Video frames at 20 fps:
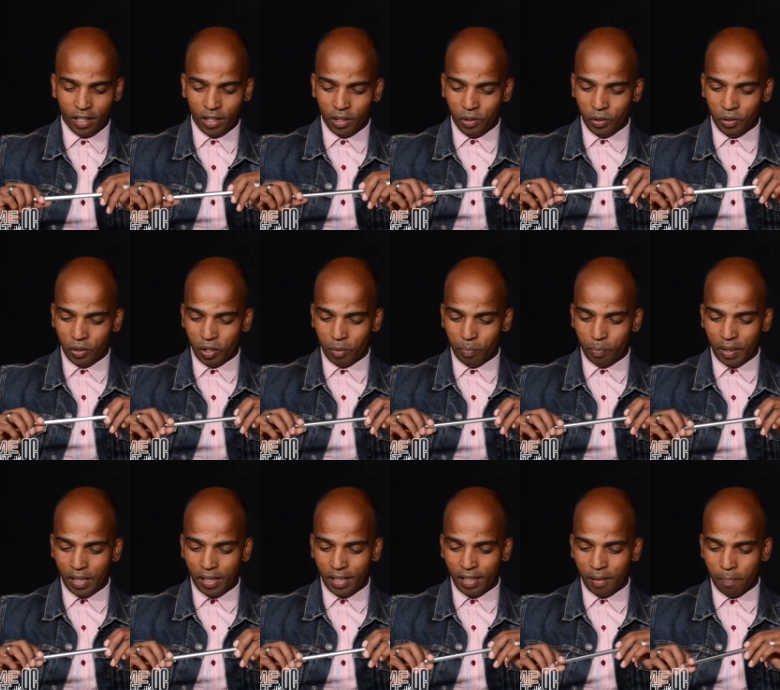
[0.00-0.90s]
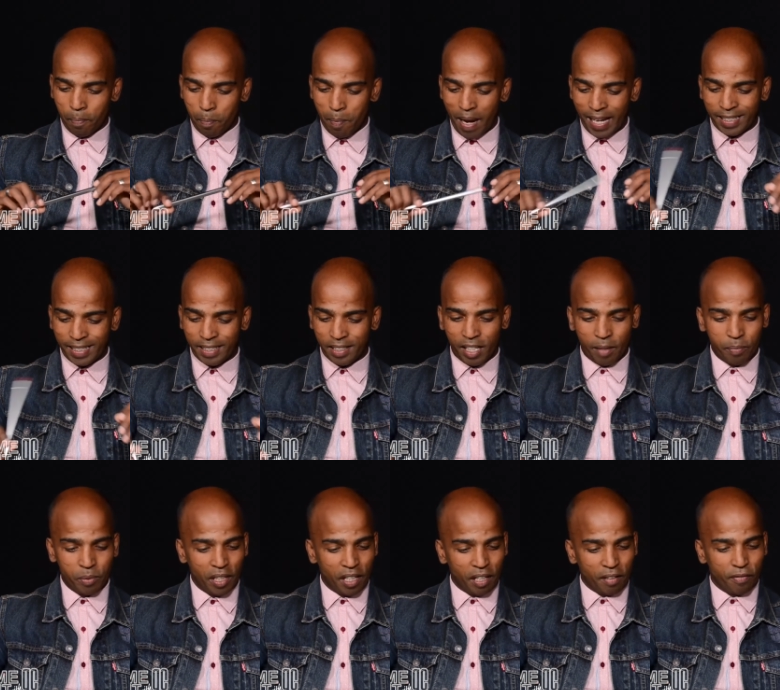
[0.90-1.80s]
You're going to be maths
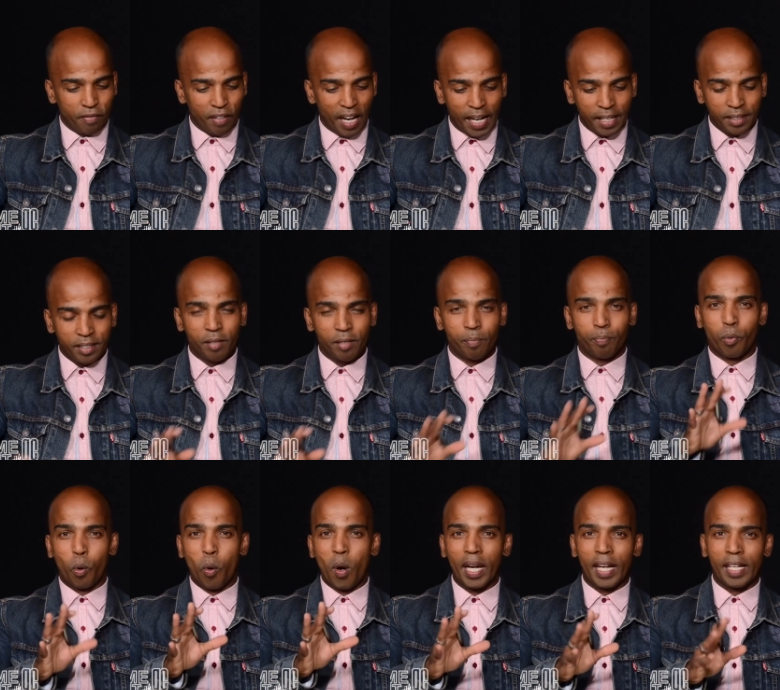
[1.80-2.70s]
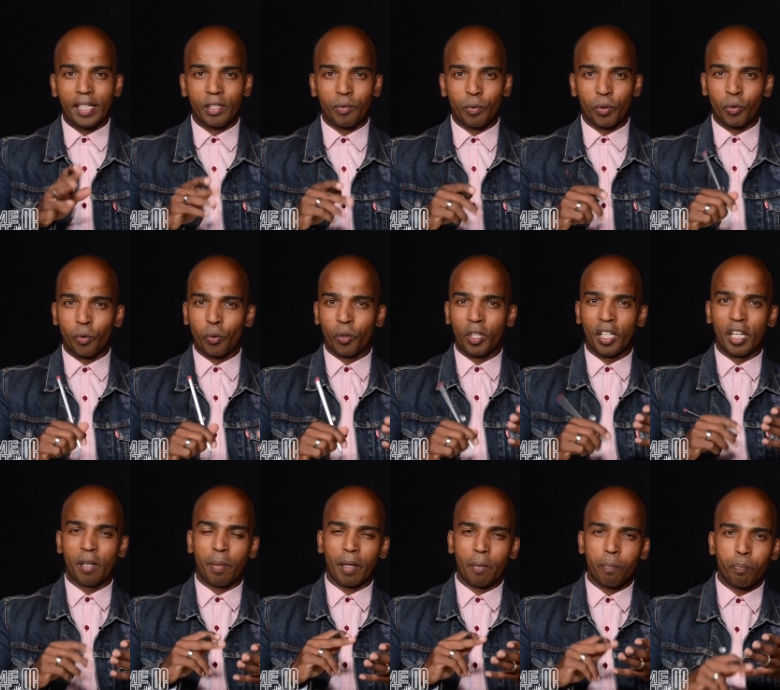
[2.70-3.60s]
subject advisor, Boland. We're talking
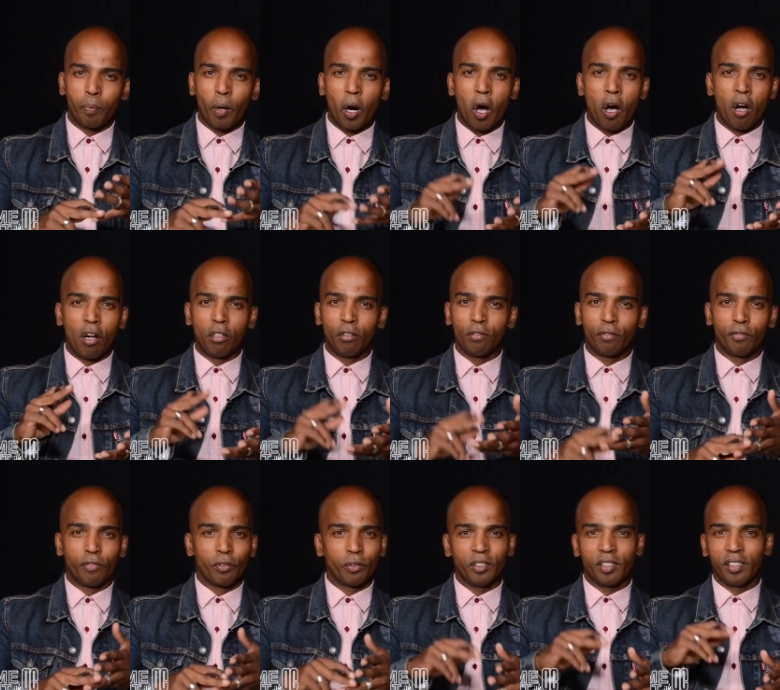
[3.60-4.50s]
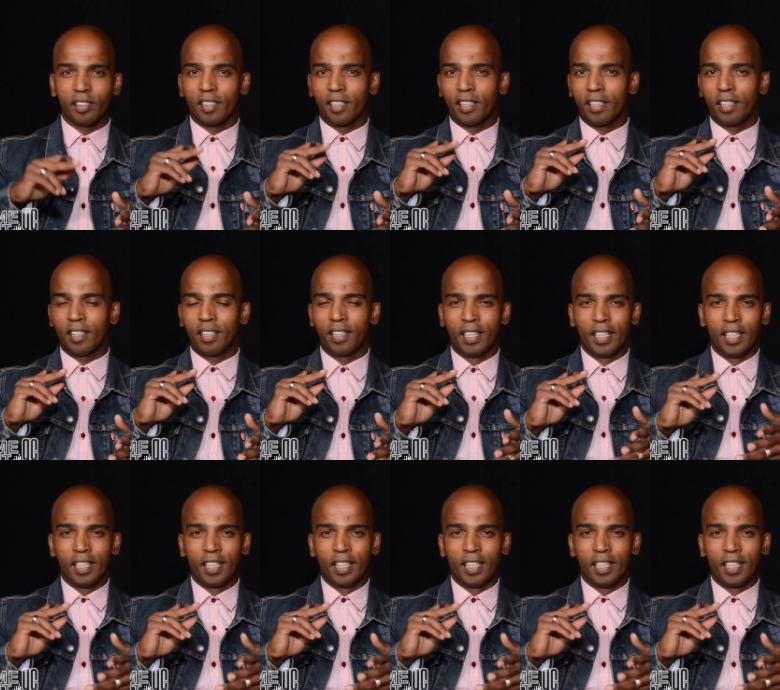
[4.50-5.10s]
about Paul, Worcester,